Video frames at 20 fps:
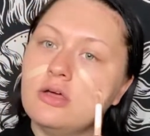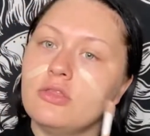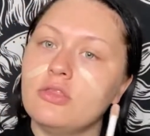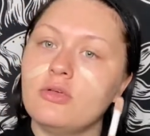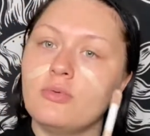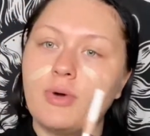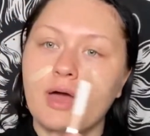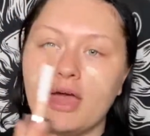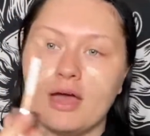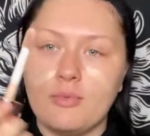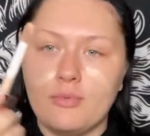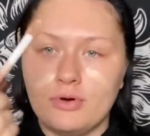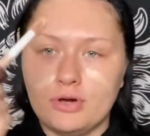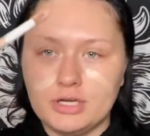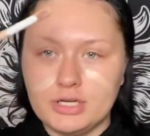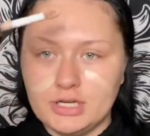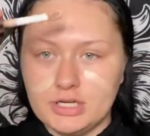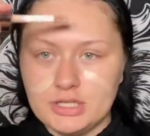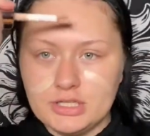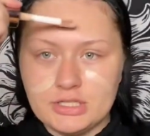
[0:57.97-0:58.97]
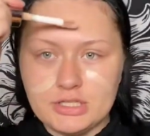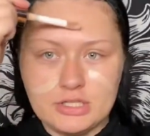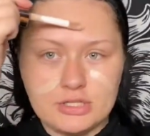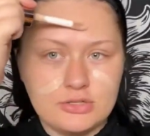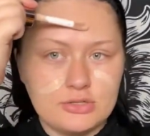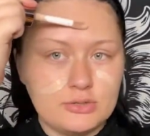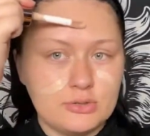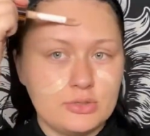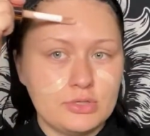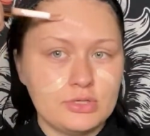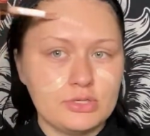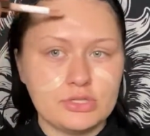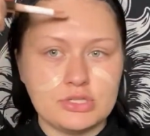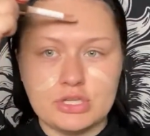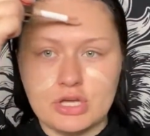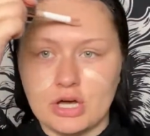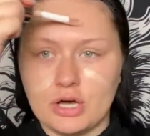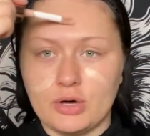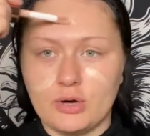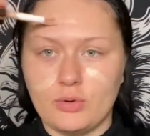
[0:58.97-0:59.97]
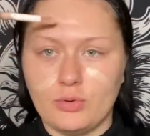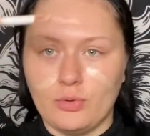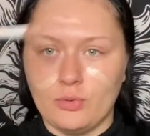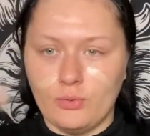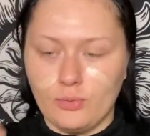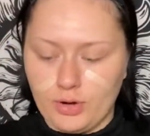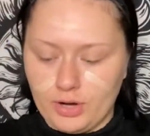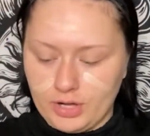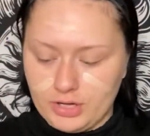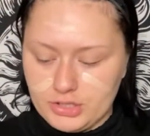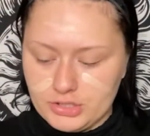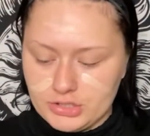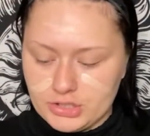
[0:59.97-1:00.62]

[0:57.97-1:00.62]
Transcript: the way I wanted it to, so we're gonna